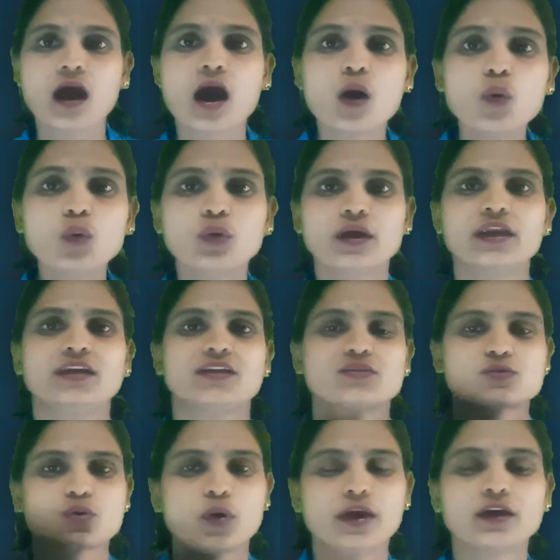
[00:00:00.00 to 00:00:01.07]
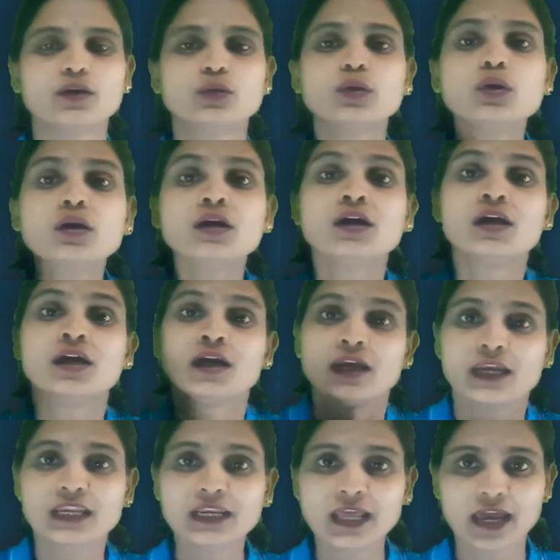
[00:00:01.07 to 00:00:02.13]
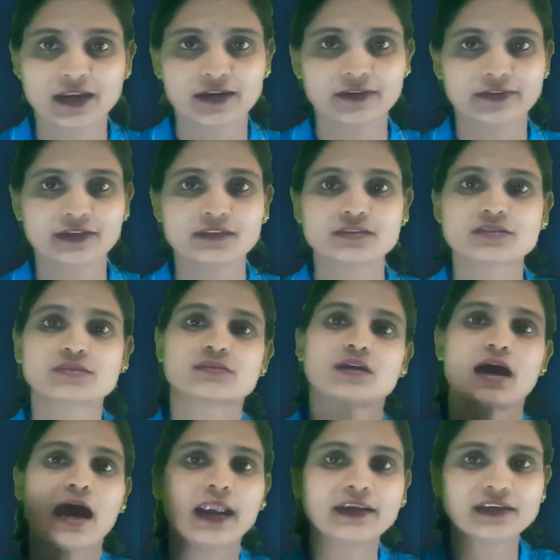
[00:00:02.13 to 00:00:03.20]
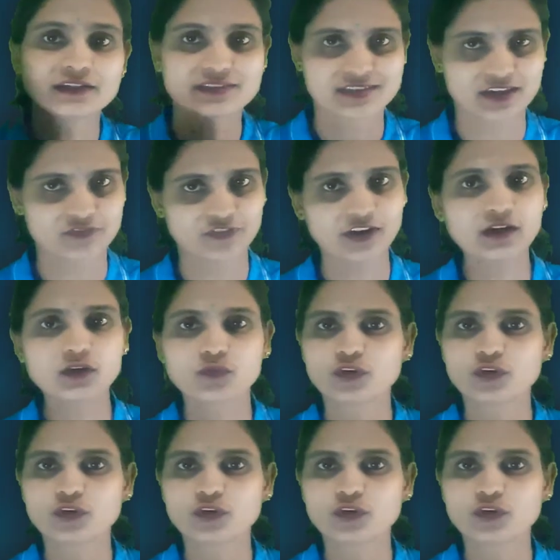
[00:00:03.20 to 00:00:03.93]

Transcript: how it is going to inheritance and its effect,